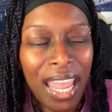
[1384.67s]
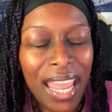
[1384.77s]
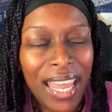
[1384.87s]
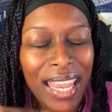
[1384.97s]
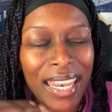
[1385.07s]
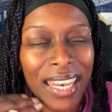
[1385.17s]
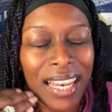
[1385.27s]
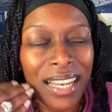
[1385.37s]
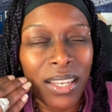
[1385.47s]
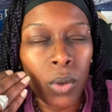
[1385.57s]
And
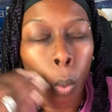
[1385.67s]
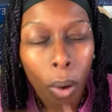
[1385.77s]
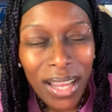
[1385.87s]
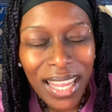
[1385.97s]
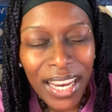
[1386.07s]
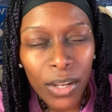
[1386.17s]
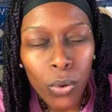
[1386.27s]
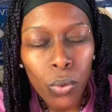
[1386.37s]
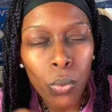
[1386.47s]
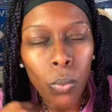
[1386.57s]
the one lady
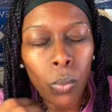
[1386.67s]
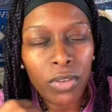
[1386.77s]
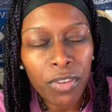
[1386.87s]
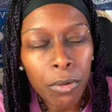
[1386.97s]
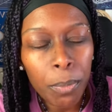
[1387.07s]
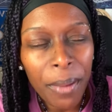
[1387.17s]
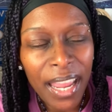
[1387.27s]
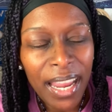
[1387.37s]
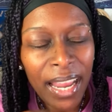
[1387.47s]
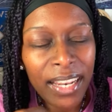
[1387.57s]
who was filled with
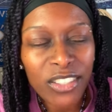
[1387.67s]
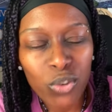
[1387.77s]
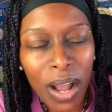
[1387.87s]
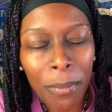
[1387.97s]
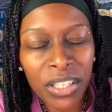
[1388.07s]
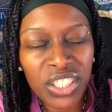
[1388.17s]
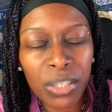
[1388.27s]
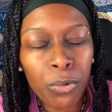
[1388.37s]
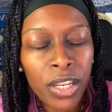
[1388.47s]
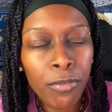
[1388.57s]
pain and trauma,
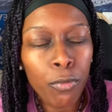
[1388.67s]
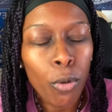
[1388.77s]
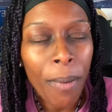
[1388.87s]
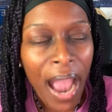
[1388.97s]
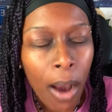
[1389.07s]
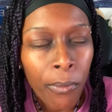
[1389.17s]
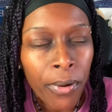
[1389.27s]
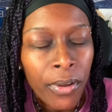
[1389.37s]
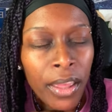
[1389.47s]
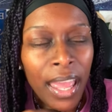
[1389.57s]
she wanted full
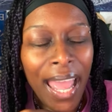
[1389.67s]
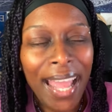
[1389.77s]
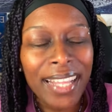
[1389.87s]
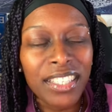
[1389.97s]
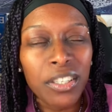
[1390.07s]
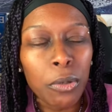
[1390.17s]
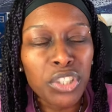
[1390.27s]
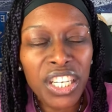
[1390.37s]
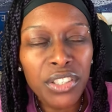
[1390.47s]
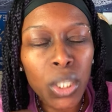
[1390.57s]
power. And so
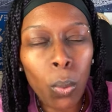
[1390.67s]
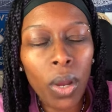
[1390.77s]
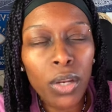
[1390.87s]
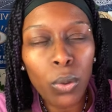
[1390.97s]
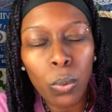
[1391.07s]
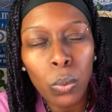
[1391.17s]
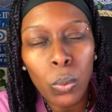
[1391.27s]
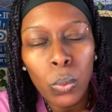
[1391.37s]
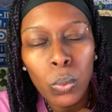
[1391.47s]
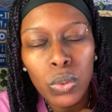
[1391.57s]
she's the one
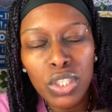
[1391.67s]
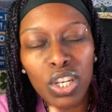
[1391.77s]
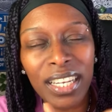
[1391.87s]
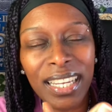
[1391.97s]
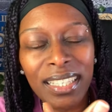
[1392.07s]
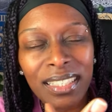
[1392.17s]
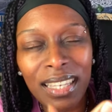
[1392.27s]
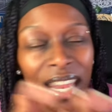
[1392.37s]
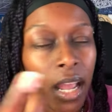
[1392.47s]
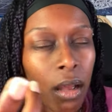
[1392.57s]
who took it
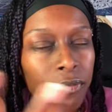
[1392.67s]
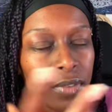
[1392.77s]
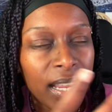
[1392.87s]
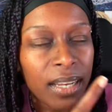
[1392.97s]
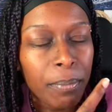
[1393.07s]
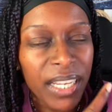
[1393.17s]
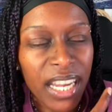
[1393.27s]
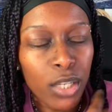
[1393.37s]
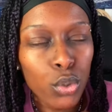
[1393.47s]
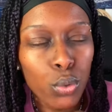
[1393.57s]
left and
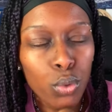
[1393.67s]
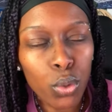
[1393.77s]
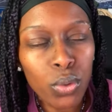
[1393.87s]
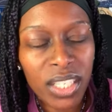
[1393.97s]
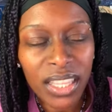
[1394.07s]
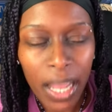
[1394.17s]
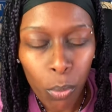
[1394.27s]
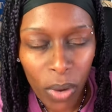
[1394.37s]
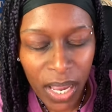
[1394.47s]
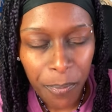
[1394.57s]
began to use it that
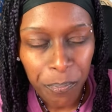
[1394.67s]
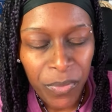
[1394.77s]
way.